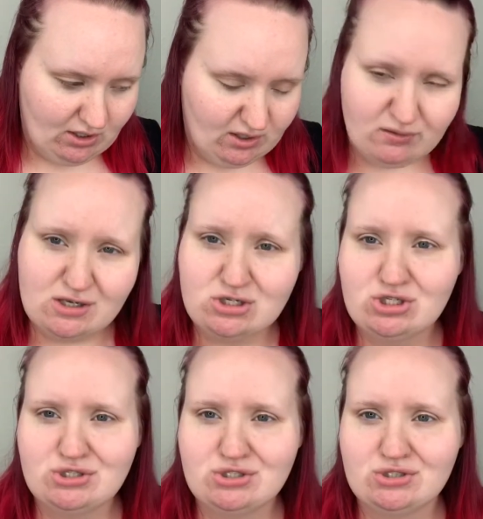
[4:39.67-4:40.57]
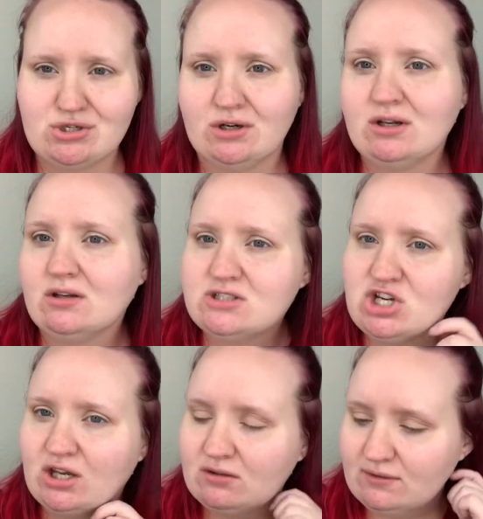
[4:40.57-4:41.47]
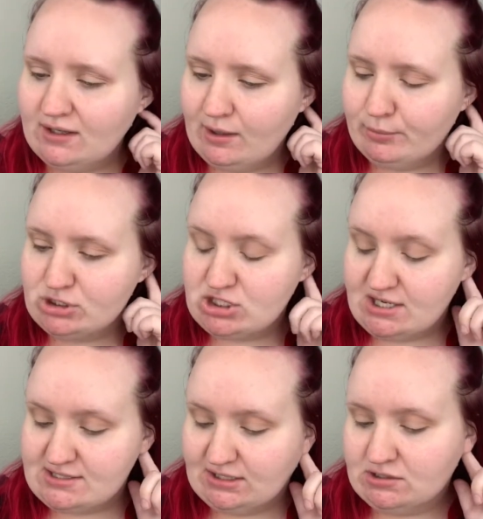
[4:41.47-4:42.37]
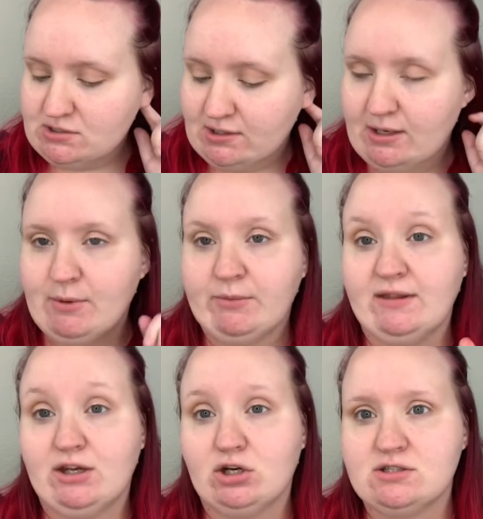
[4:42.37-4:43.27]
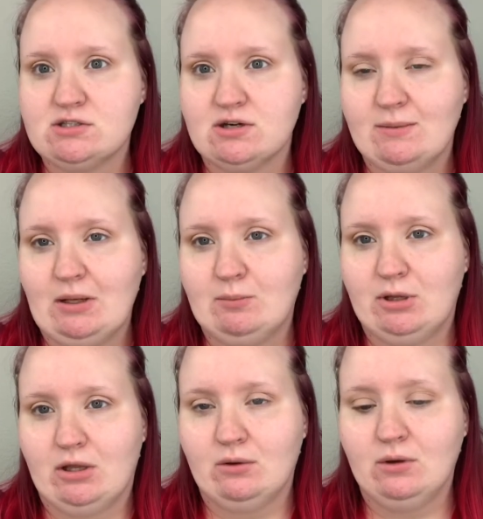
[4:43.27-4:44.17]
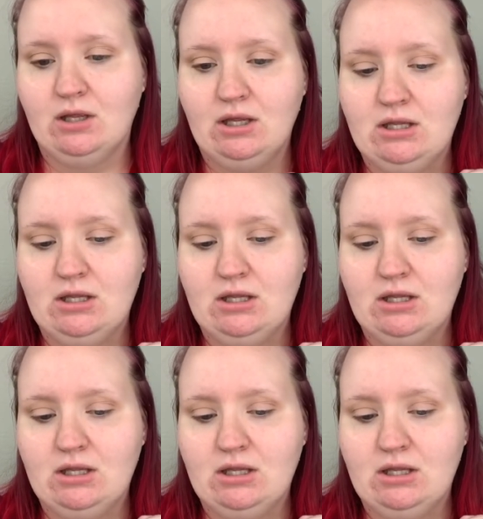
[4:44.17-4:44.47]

I don't think she's started a channel yet, but she has an Instagram. I'm gonna link her Instagram down below.